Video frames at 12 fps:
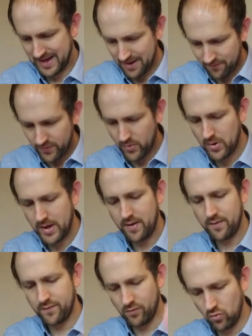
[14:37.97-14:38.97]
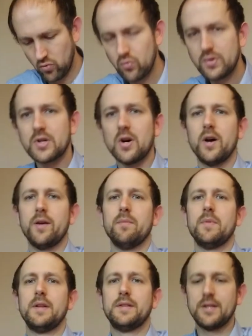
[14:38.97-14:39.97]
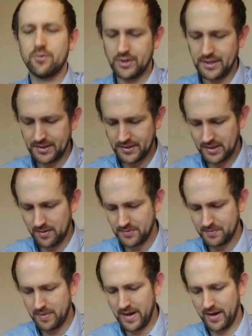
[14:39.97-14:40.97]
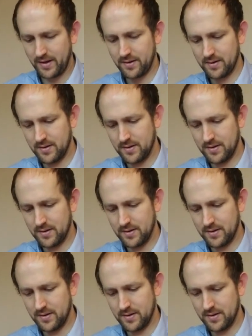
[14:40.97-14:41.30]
everywhere for all time until Jesus comes back.